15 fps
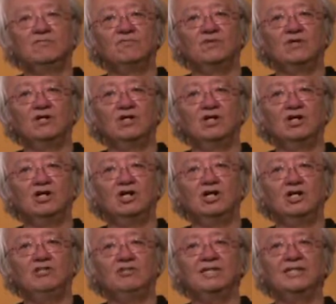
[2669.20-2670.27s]
uh,
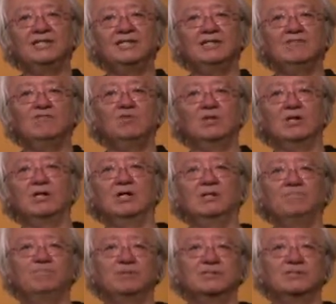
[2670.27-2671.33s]
and thinking of what
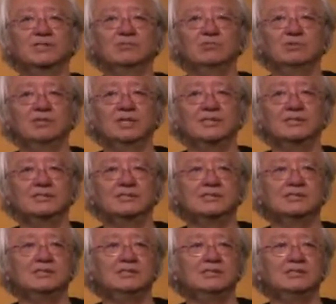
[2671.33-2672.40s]
art books I would like to
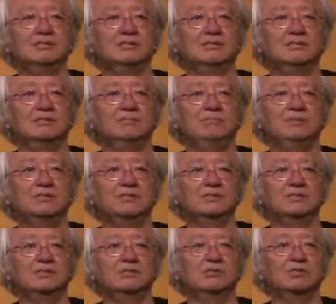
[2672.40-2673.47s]
steal
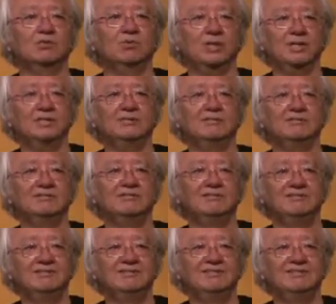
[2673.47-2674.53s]
because they were quite,
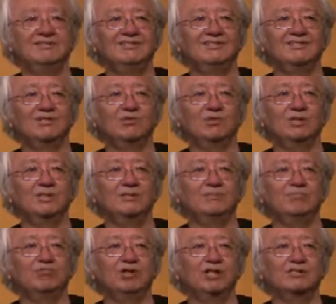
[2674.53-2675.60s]
quite
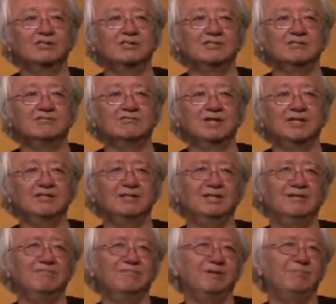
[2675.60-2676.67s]
impressive. I
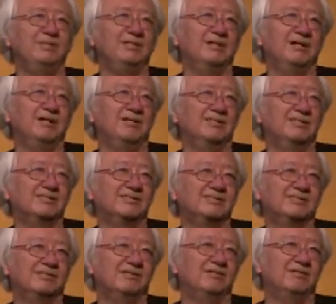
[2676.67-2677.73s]
love, I mean,
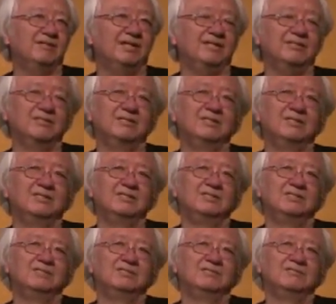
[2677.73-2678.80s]
artists, they're like,
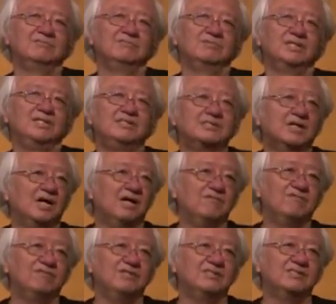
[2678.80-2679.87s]
Kitaj,
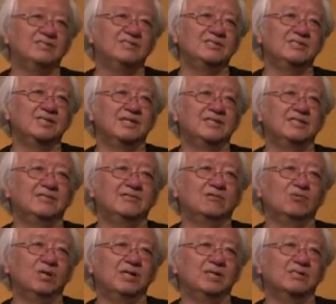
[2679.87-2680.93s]
for instance, had the
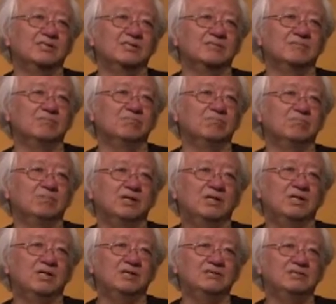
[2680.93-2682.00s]
greatest
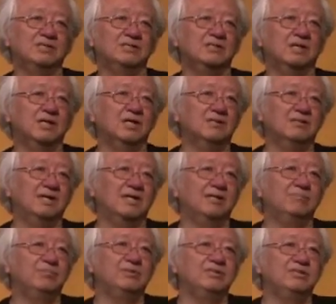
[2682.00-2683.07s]
uh, Degas
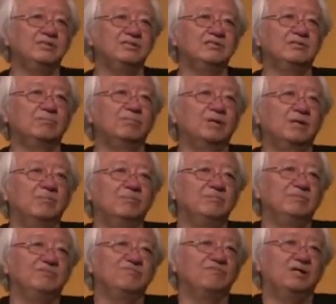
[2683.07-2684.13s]
library that you could
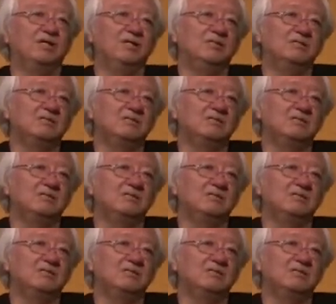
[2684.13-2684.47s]
probably find.